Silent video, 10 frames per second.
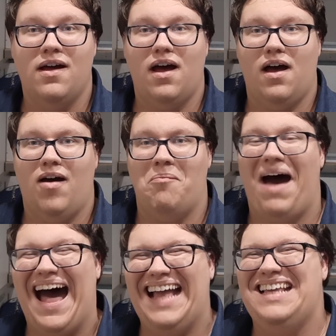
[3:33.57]

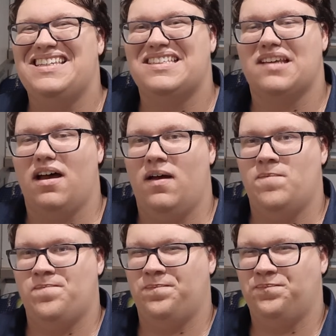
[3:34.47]
Ice,
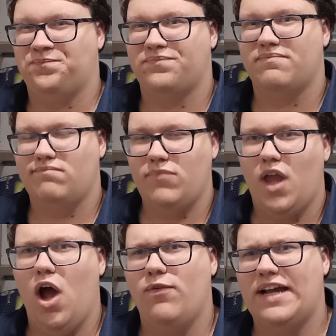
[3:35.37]

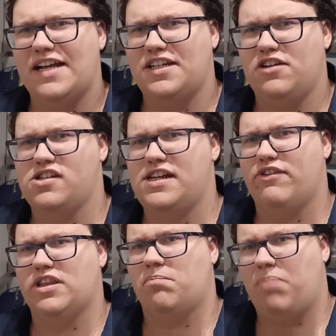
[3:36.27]
only got to use it
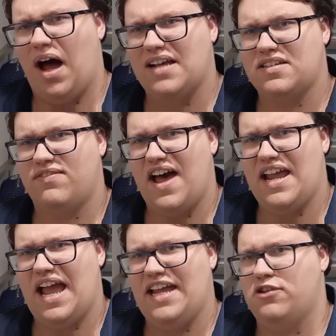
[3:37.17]
during the boss
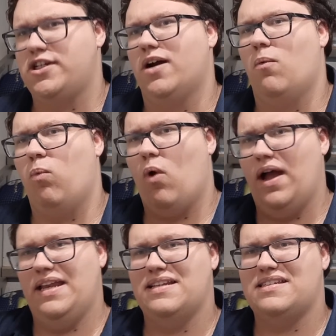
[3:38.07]
fight. I used it
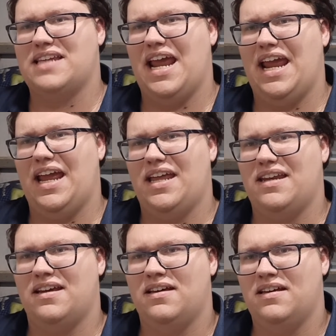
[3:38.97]
once,
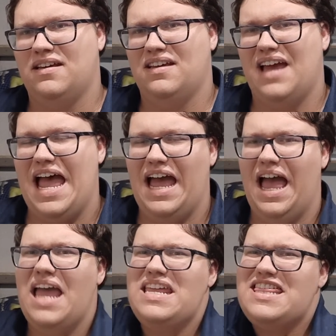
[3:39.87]
and
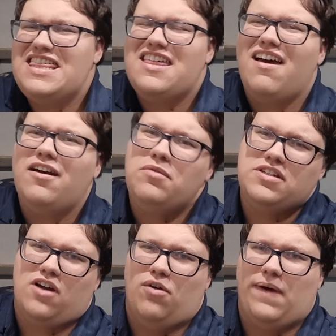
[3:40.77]
I thought it
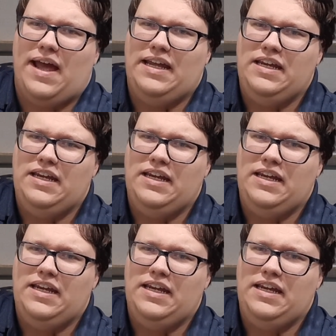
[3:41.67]
was alright.